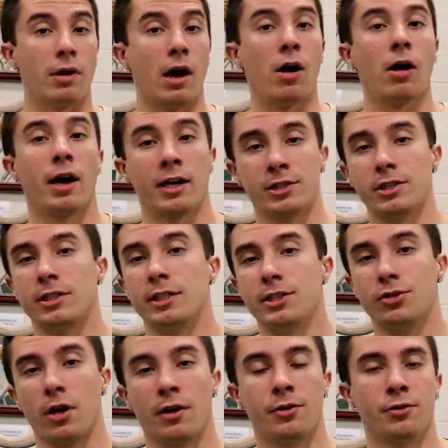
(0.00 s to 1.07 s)
now I'll actually teach
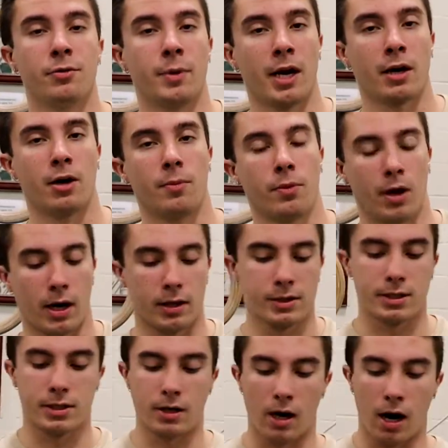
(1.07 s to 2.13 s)
you how to do the back
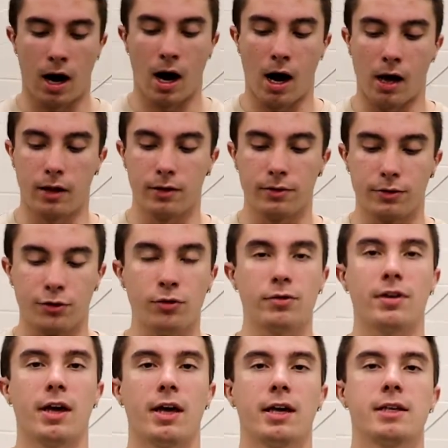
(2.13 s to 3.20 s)
uprise. Two
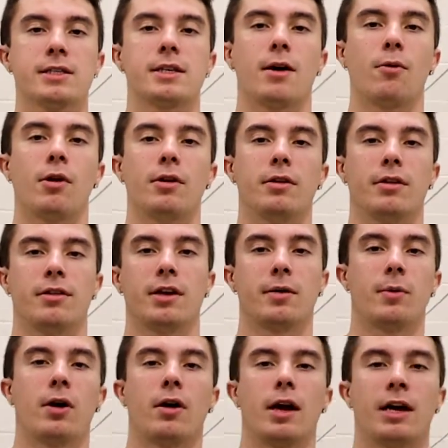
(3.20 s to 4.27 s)
things I want you to think
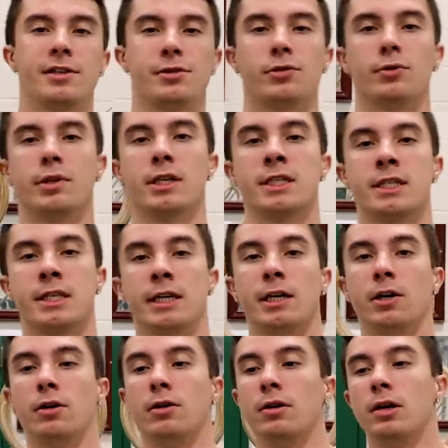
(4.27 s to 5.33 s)
about as you're doing the
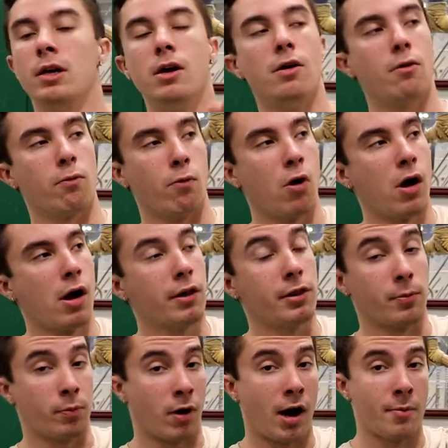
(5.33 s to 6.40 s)
skill. One,
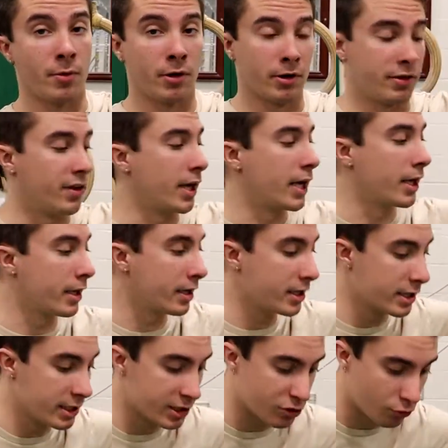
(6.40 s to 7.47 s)
the primary thing
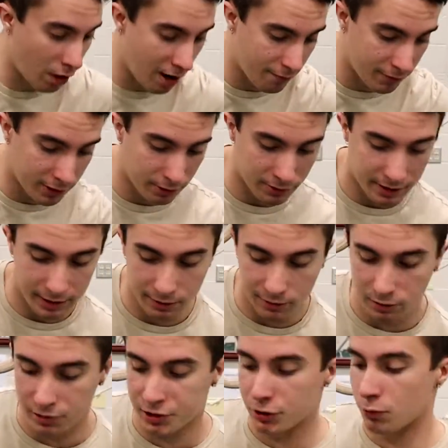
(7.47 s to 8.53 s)
is driving your
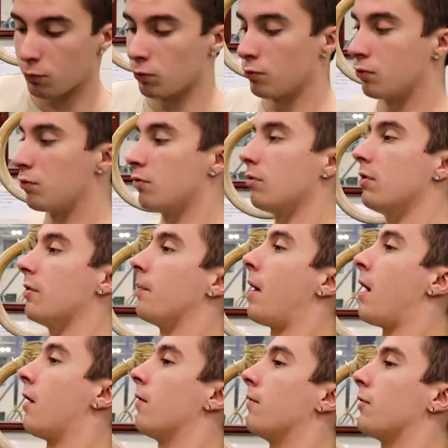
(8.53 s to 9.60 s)
heels through the
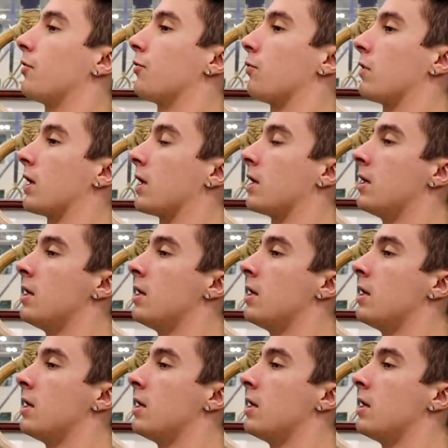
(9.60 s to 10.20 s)
bottom of the swing.